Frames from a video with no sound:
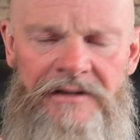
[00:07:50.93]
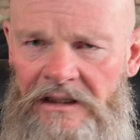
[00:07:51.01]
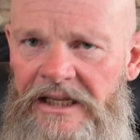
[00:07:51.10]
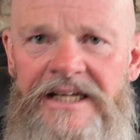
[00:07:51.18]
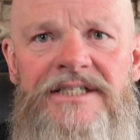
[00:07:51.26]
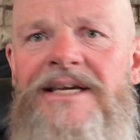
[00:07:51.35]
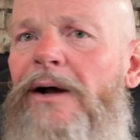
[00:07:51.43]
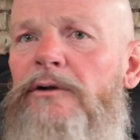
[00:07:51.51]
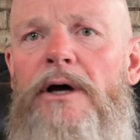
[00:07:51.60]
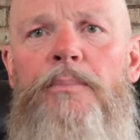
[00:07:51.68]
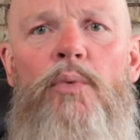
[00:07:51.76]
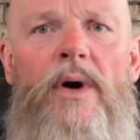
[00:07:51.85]
the lens
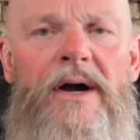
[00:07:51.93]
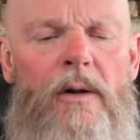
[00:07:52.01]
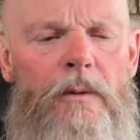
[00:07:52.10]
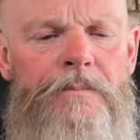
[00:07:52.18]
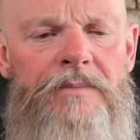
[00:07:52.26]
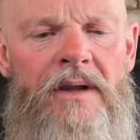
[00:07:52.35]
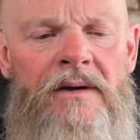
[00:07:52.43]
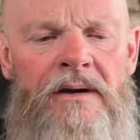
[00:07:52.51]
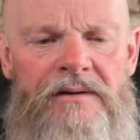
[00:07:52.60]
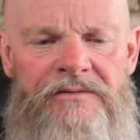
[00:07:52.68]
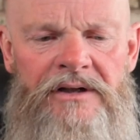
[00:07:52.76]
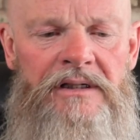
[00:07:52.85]
held up well.
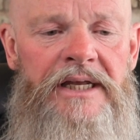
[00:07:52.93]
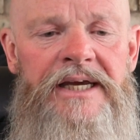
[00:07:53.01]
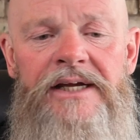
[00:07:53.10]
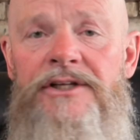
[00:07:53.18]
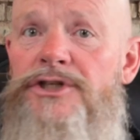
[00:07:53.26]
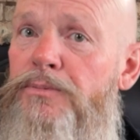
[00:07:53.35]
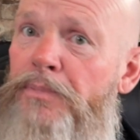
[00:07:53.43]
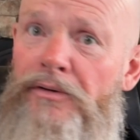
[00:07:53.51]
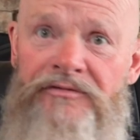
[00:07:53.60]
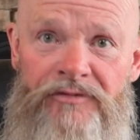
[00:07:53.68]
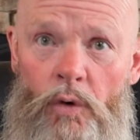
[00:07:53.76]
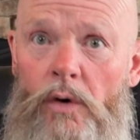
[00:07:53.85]
The lens
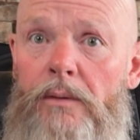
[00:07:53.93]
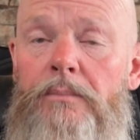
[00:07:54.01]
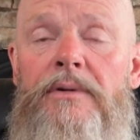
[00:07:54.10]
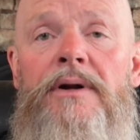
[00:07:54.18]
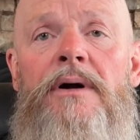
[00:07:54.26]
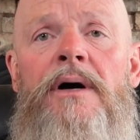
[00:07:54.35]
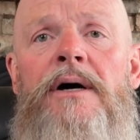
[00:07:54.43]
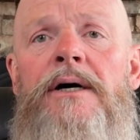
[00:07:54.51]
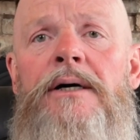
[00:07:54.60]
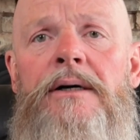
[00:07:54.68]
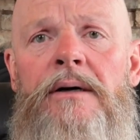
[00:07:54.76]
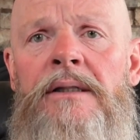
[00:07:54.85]
performed
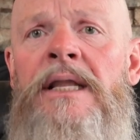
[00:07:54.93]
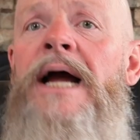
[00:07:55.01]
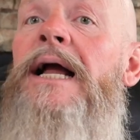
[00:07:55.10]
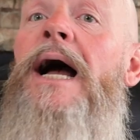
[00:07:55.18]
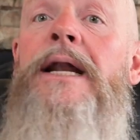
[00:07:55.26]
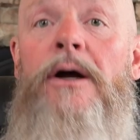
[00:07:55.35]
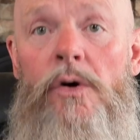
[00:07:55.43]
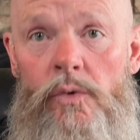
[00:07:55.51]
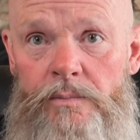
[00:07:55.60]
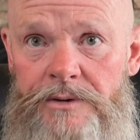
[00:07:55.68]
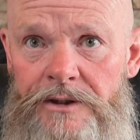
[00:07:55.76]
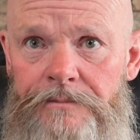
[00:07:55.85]
like I'd
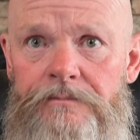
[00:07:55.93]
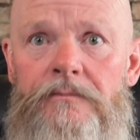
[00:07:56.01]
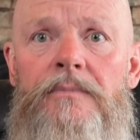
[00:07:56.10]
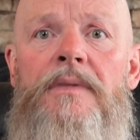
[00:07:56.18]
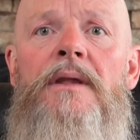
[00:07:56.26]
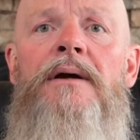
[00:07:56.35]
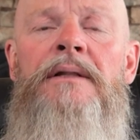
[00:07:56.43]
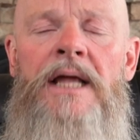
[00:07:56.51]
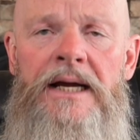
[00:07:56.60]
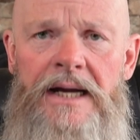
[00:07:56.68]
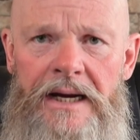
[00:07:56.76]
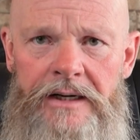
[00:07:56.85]
hoped.
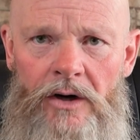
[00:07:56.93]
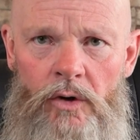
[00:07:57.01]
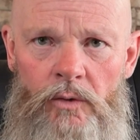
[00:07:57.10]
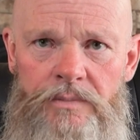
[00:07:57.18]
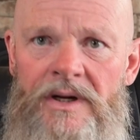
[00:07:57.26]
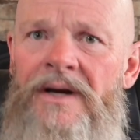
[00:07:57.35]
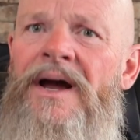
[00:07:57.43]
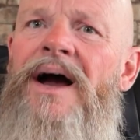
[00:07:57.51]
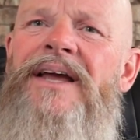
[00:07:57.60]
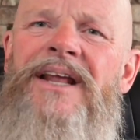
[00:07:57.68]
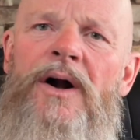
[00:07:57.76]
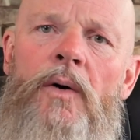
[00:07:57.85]

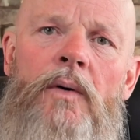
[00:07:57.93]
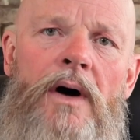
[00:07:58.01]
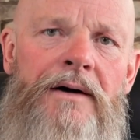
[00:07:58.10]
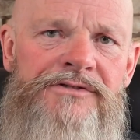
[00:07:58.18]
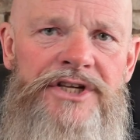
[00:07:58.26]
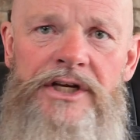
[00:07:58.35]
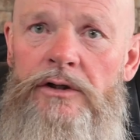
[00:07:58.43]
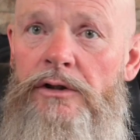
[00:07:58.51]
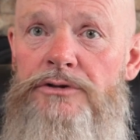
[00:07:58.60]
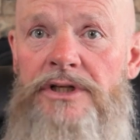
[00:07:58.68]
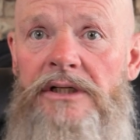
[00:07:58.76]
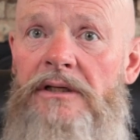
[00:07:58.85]
You know, obviously you
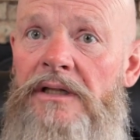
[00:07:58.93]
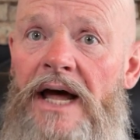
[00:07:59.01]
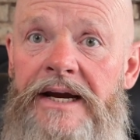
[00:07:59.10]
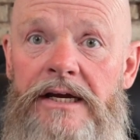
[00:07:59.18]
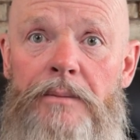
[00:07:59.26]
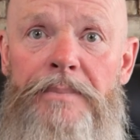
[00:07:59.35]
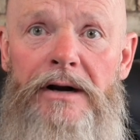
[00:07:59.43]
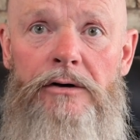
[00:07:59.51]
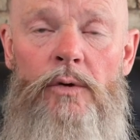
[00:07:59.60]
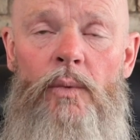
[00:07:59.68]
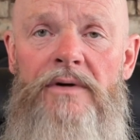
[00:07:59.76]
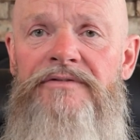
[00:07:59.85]
lose a little light compared
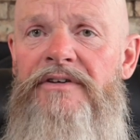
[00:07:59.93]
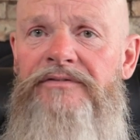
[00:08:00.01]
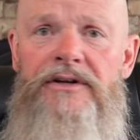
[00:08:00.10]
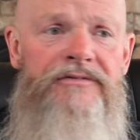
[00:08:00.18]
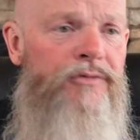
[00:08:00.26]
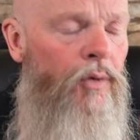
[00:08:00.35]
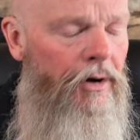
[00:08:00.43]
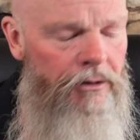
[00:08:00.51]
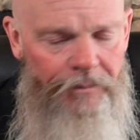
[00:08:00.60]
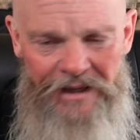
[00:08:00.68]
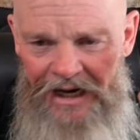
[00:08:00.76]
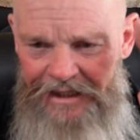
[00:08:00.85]
to the
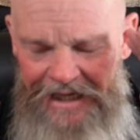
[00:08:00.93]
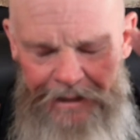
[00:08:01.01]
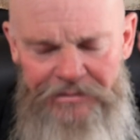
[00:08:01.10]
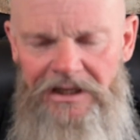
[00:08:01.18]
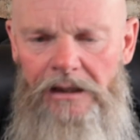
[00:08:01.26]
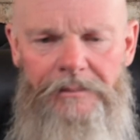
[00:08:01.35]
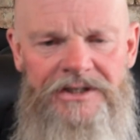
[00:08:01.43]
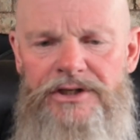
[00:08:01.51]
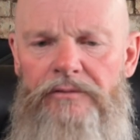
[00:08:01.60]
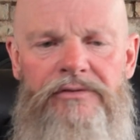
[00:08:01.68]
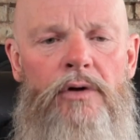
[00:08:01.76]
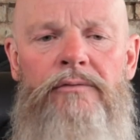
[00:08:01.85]
150-400, but I kept telling
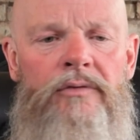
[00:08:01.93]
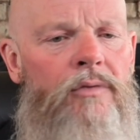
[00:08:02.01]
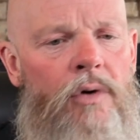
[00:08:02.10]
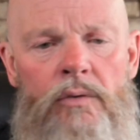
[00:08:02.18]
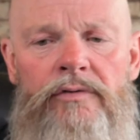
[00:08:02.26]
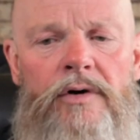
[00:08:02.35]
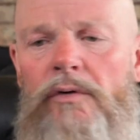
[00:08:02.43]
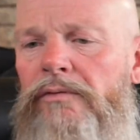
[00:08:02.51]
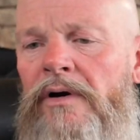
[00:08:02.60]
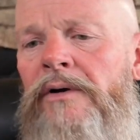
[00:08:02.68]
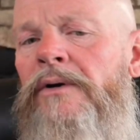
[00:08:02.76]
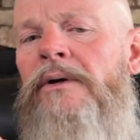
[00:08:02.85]
myself it over and
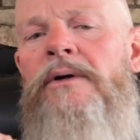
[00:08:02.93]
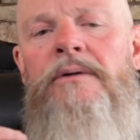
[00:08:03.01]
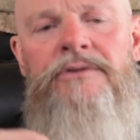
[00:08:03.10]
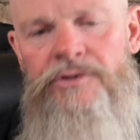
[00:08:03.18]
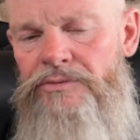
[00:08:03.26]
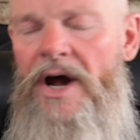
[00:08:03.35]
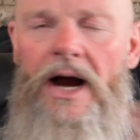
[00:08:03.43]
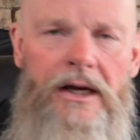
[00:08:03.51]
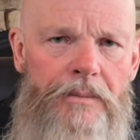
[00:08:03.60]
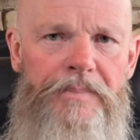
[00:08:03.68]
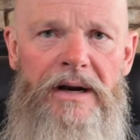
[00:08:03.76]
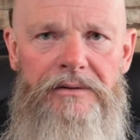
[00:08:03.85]
over, do not
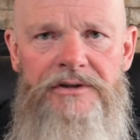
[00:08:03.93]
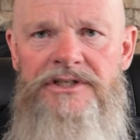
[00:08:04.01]
compare